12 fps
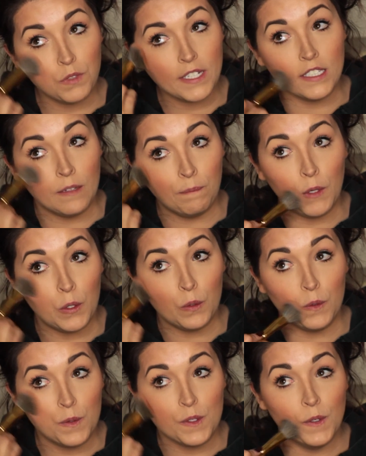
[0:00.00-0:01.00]
Blend and
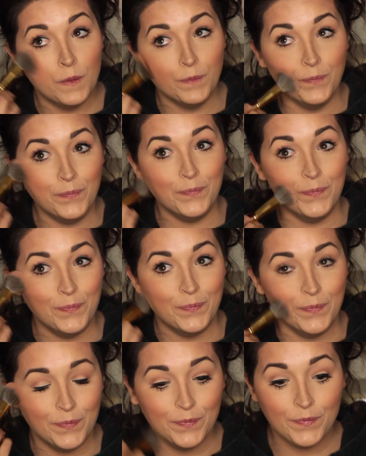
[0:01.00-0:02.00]
booze.
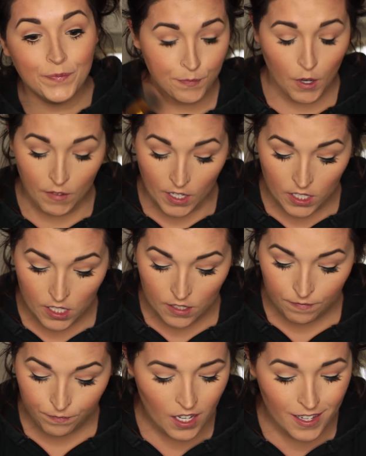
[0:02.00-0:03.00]
Perfect.
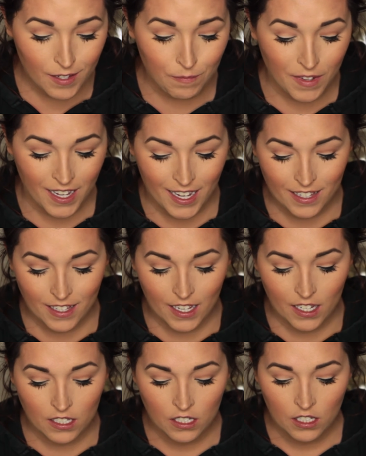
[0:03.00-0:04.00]

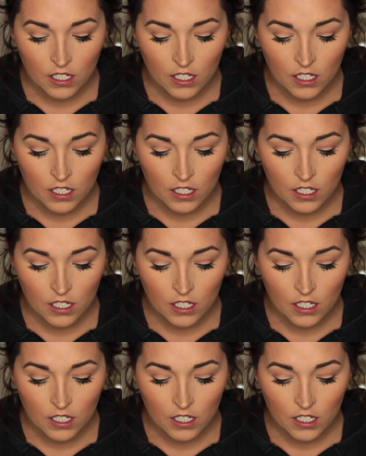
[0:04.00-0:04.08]
Highlight.